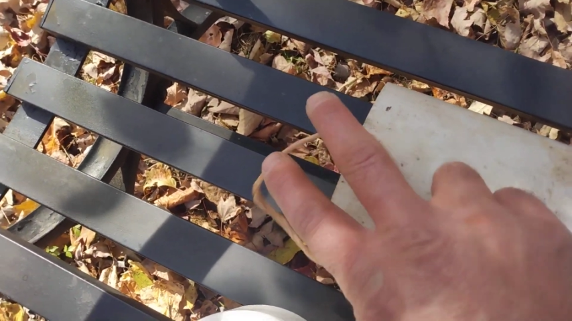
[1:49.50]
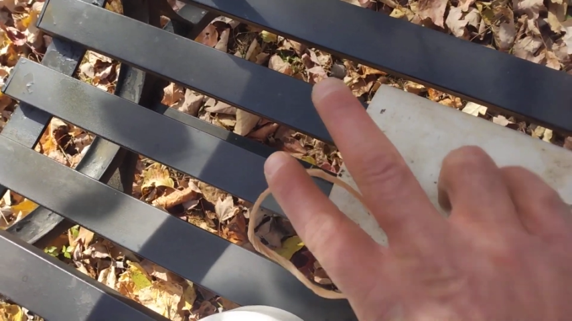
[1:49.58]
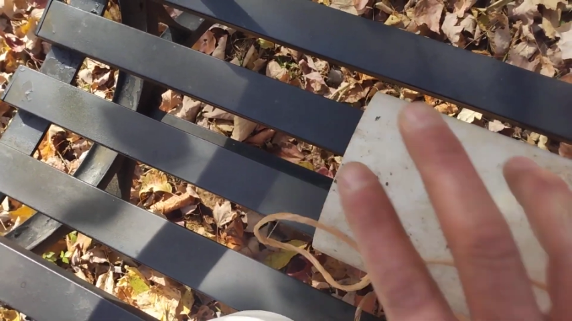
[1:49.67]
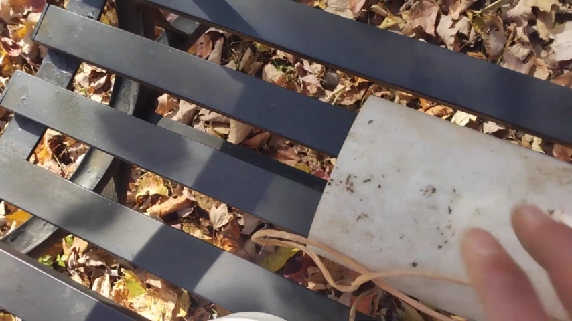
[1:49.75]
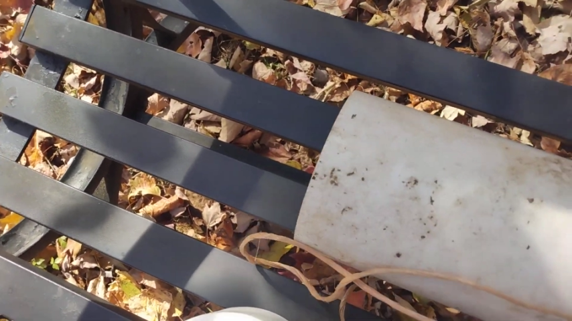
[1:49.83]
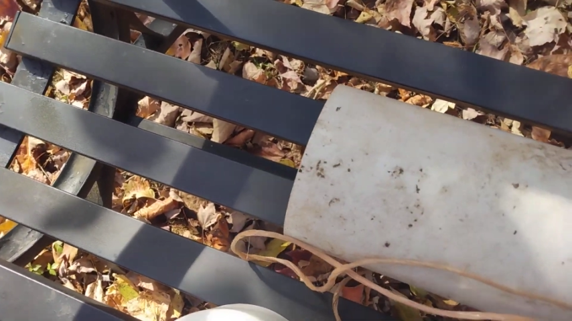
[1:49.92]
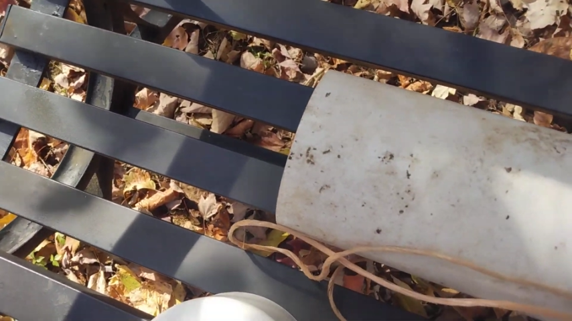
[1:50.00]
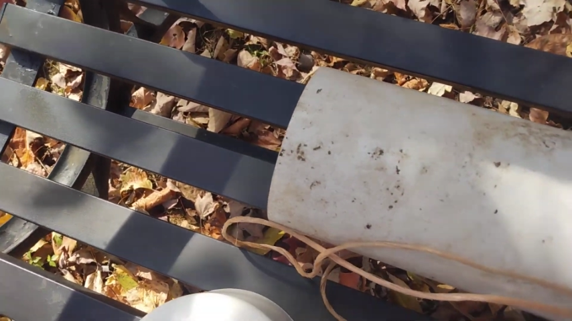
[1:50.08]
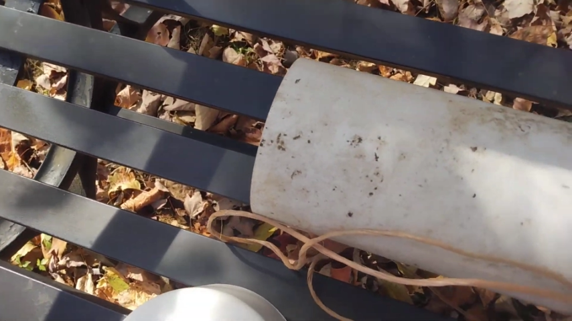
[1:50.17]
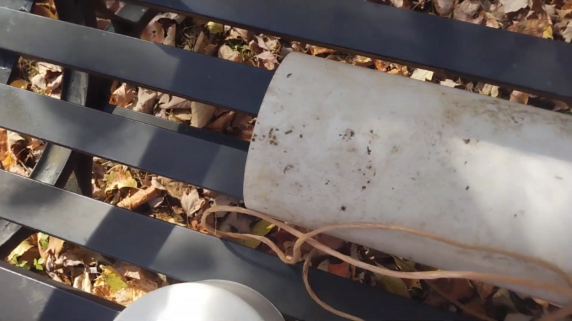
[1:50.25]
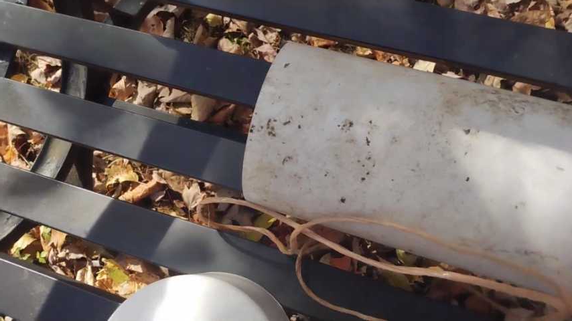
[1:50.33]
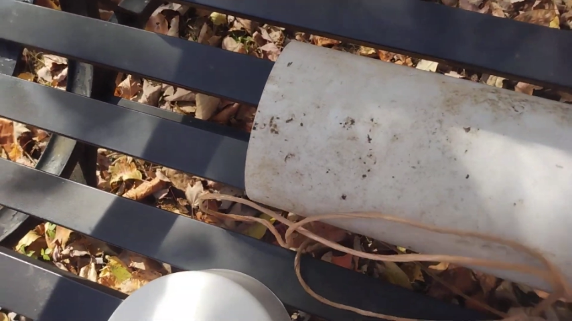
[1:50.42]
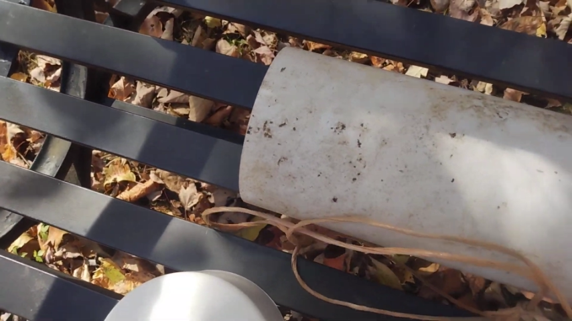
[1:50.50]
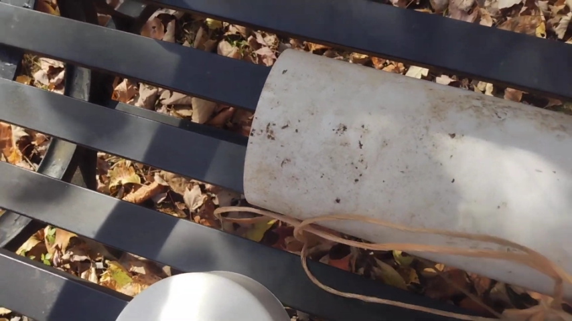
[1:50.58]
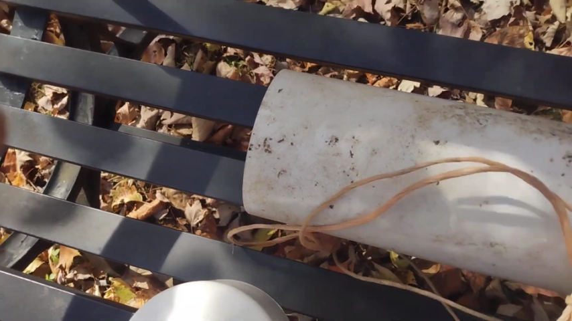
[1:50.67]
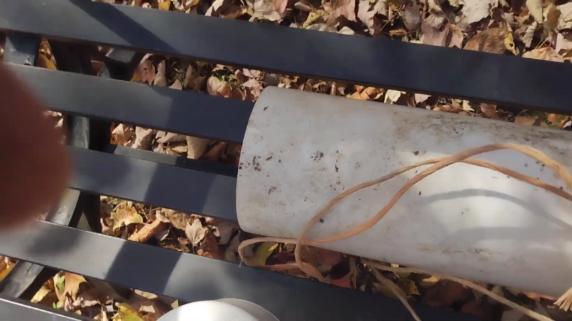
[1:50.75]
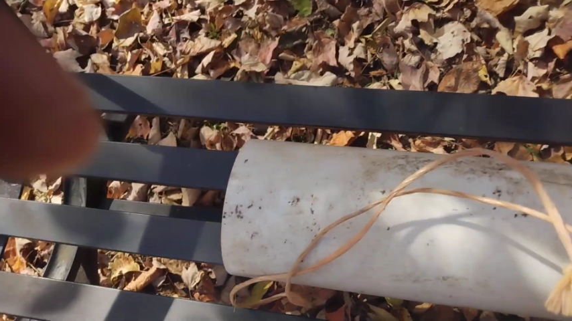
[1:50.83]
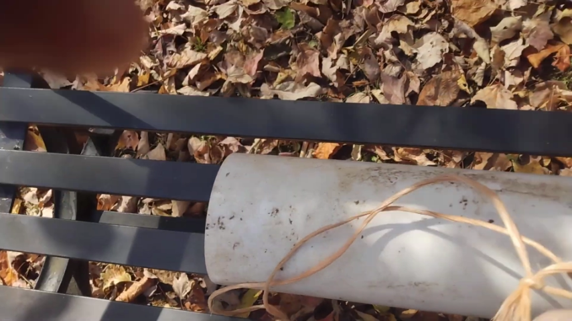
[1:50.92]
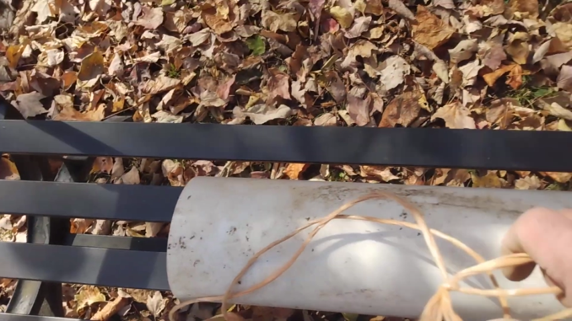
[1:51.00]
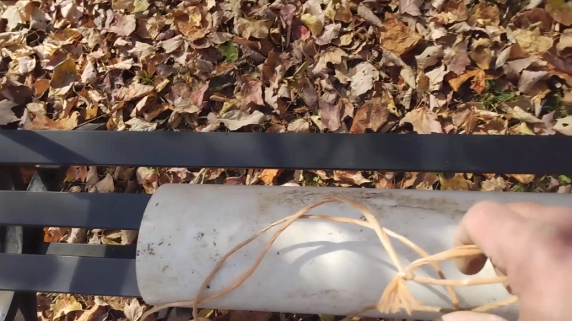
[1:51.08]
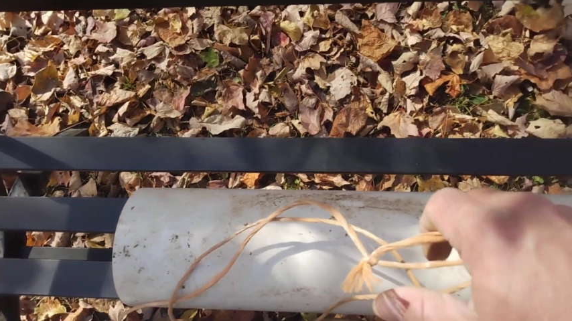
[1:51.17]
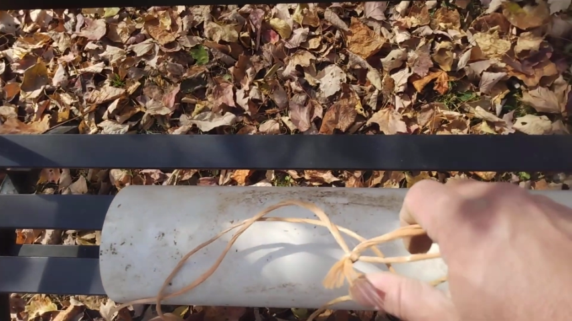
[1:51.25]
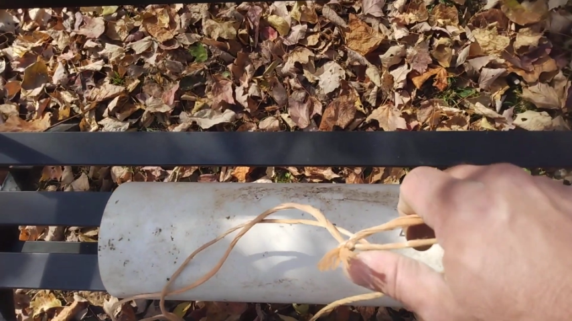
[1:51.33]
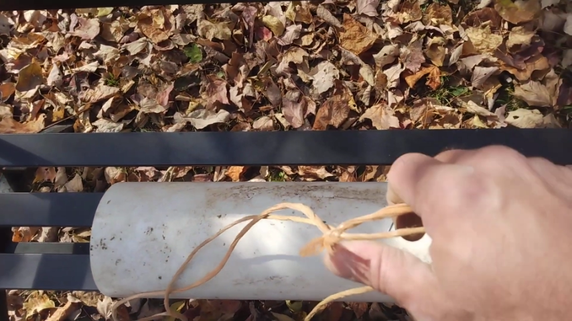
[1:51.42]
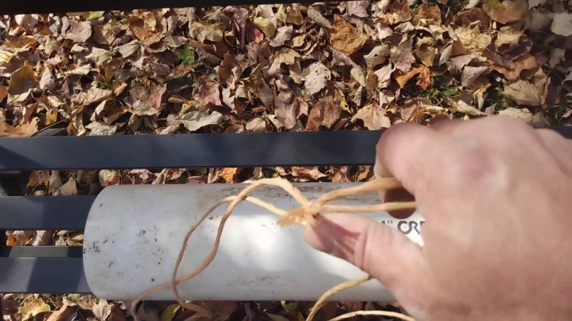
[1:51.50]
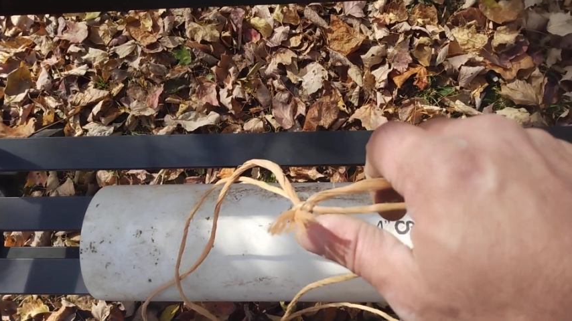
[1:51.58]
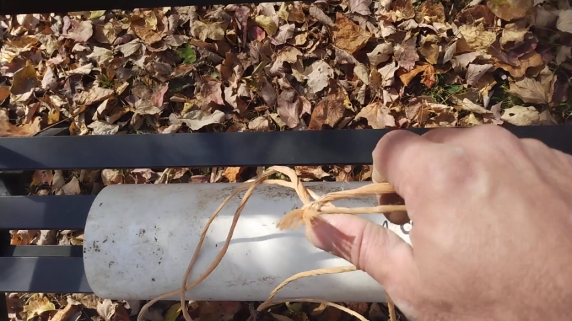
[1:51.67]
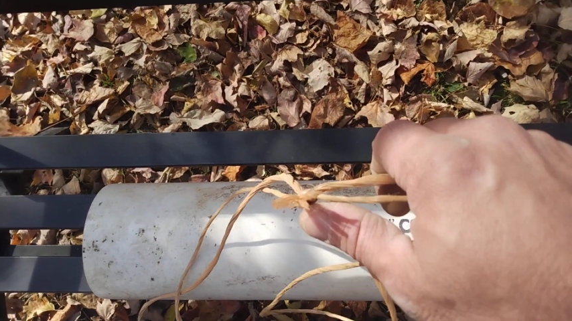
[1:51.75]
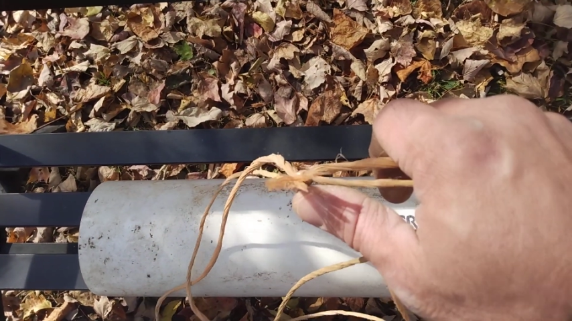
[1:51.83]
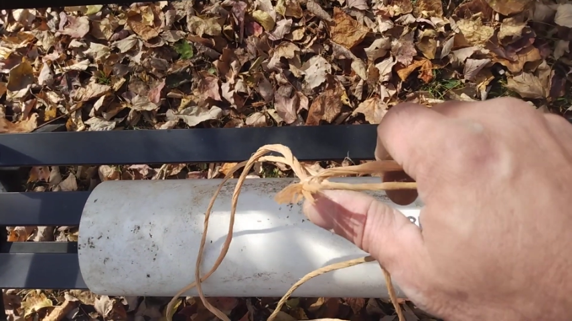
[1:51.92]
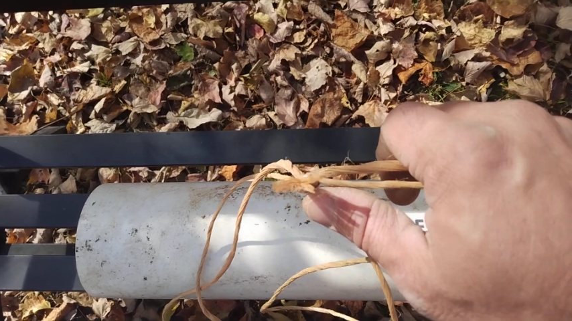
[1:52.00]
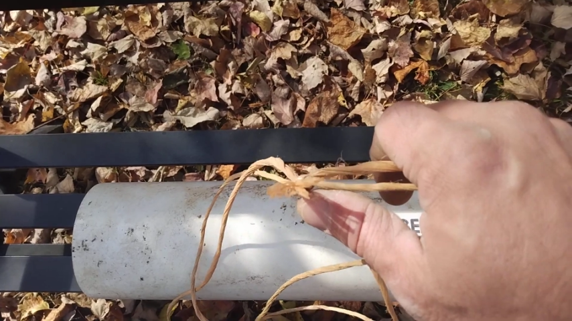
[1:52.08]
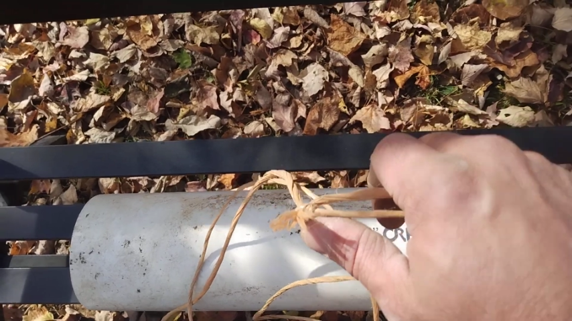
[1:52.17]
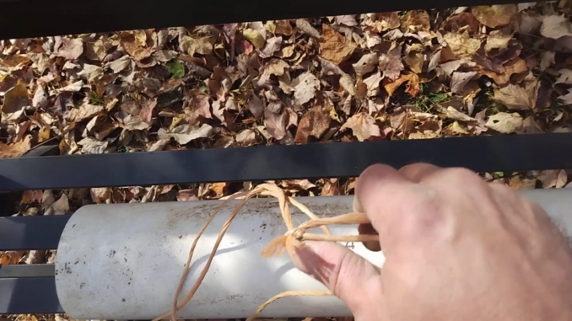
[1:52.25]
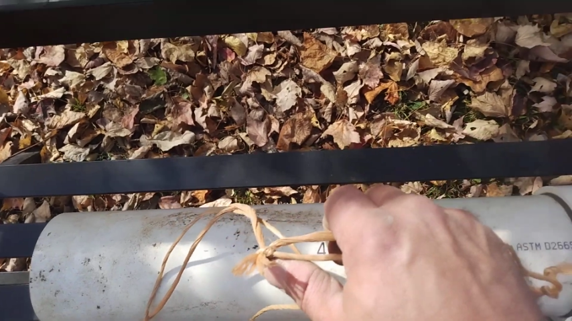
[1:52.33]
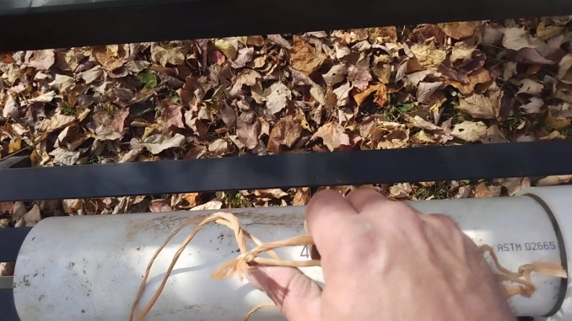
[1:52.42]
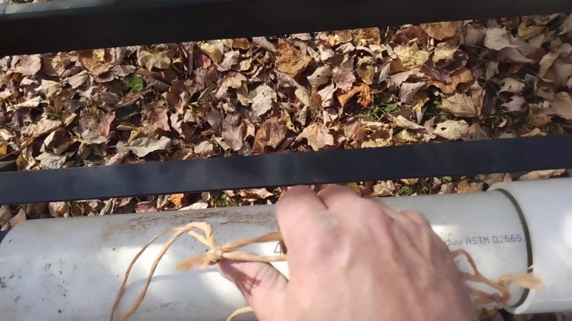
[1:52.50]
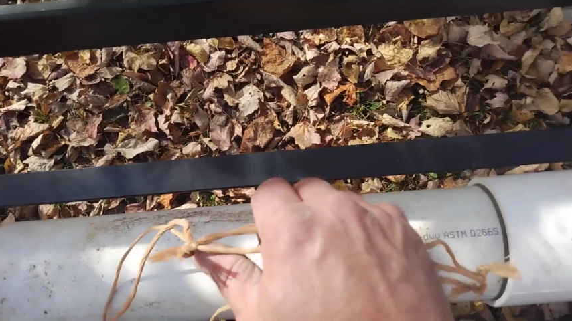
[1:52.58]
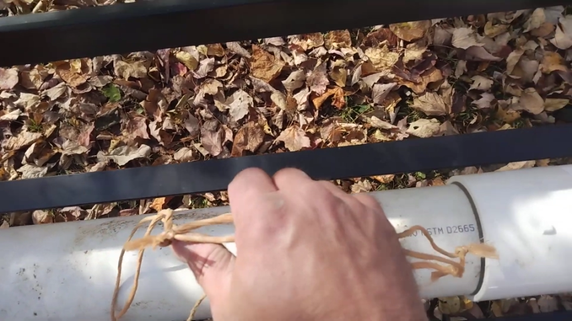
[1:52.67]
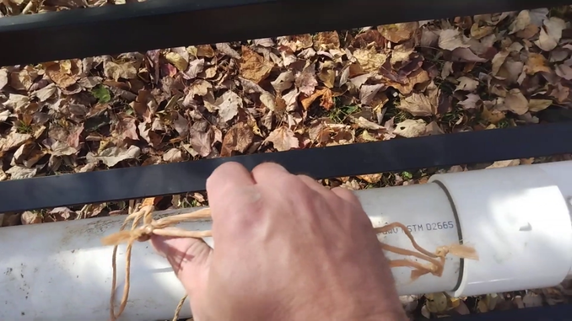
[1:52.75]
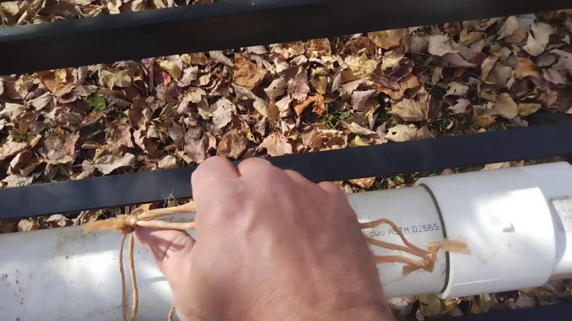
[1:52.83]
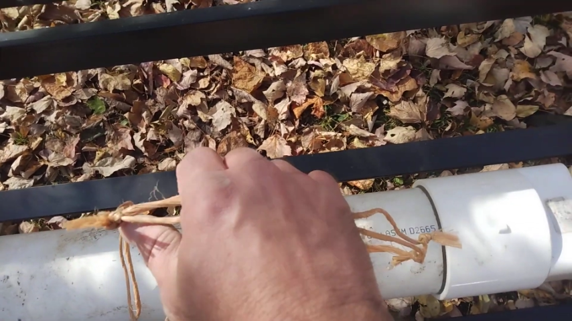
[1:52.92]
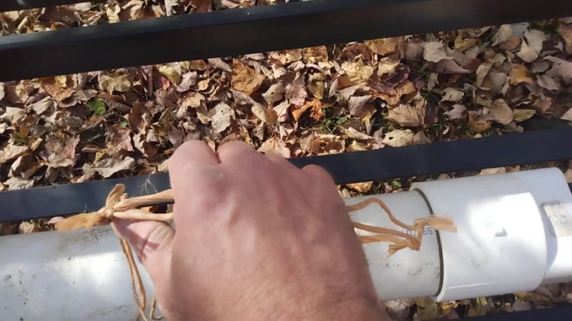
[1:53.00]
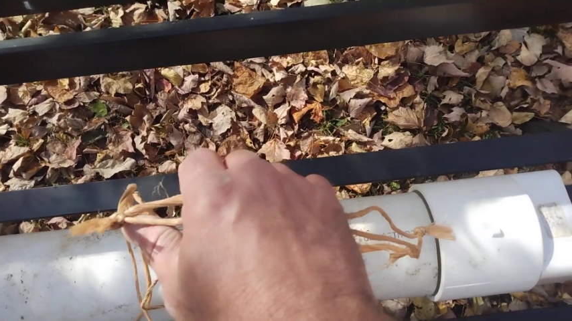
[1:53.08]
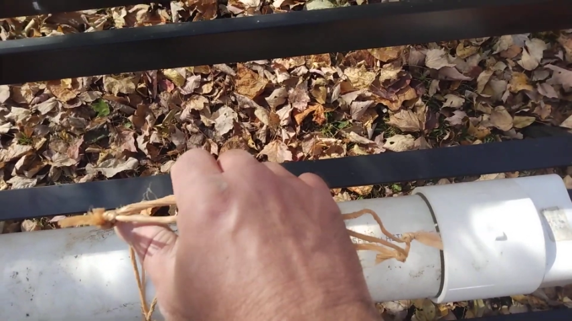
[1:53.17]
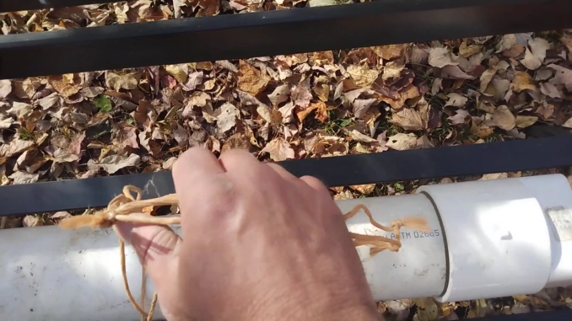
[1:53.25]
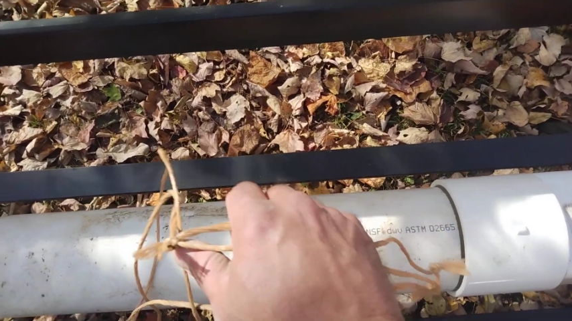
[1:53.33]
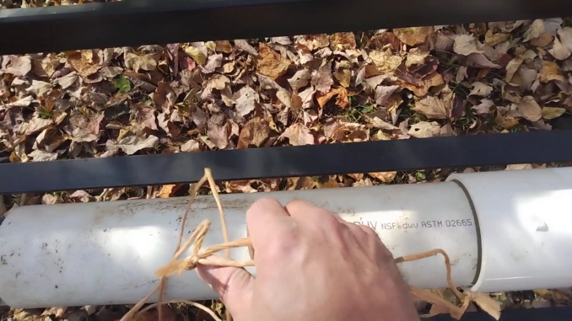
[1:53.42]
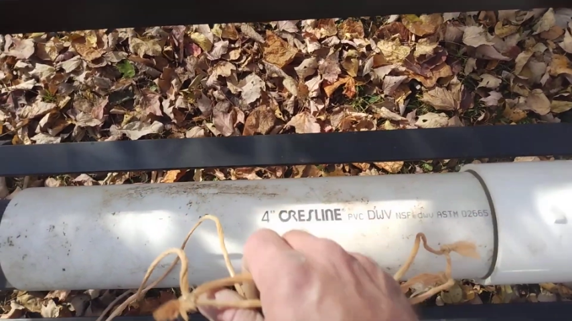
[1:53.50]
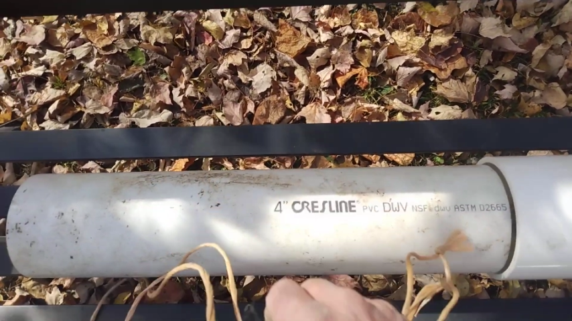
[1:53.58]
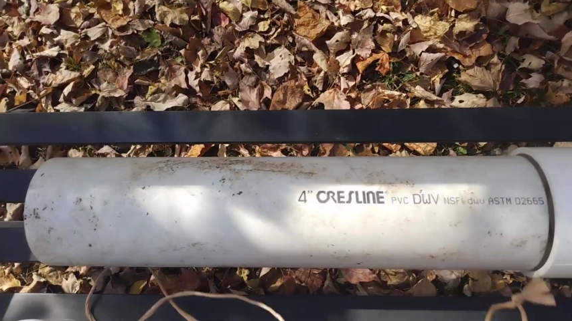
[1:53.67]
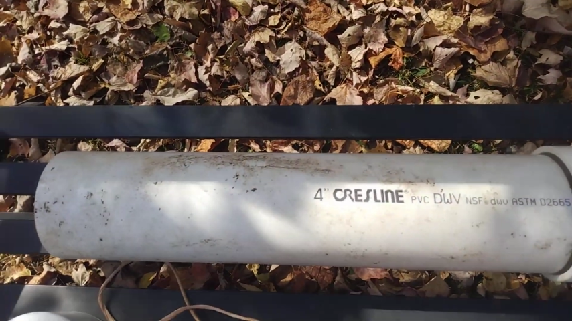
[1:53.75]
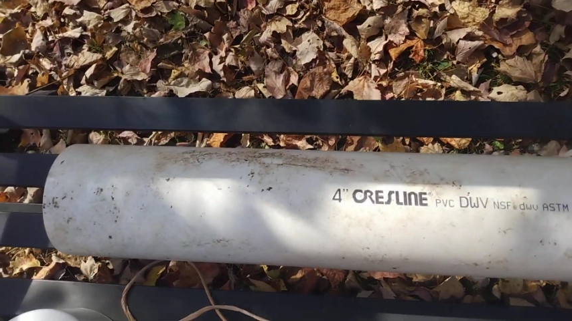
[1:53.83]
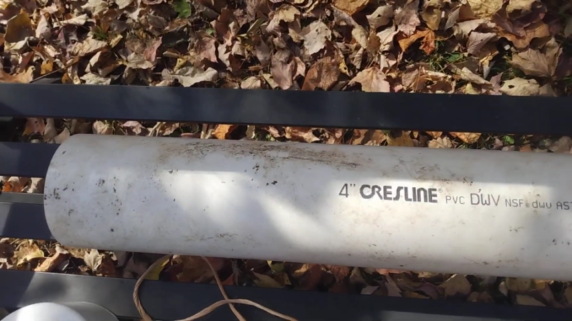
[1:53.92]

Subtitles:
[unreadable: no face in view]